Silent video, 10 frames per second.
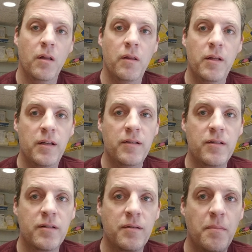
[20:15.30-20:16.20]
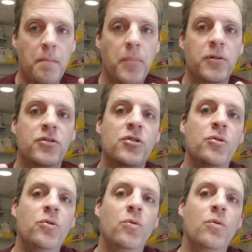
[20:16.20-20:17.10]
This puts
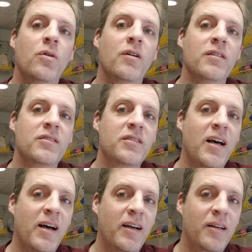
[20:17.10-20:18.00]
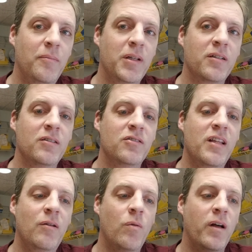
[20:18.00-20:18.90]
you aside because
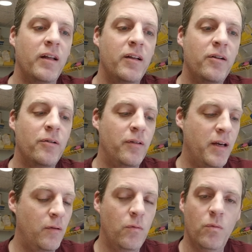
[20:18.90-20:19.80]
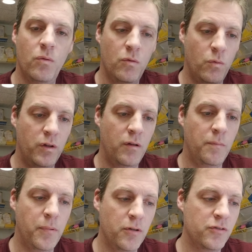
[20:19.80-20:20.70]
they want to hear that when the
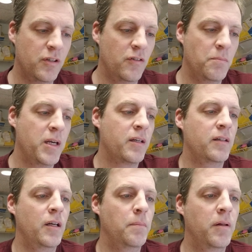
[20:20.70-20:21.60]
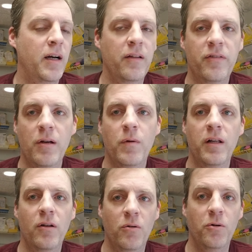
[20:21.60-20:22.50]
person is making the appliance, they want
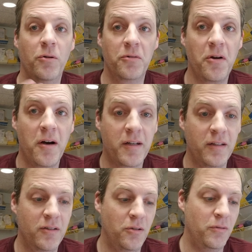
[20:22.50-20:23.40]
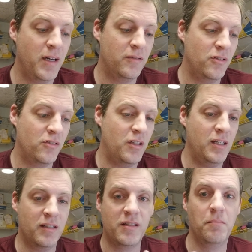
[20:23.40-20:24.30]
to know who they're talking to, not just the
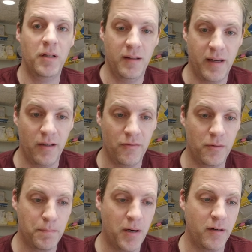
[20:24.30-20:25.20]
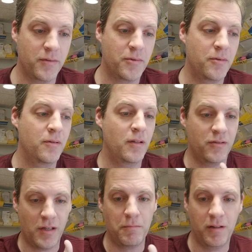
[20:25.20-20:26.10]
assembly line of parts, the
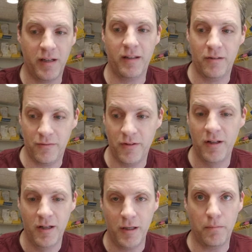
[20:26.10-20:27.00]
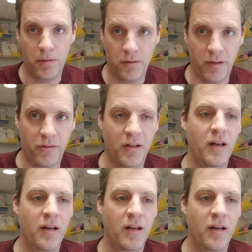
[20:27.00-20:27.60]
assembly line of employees.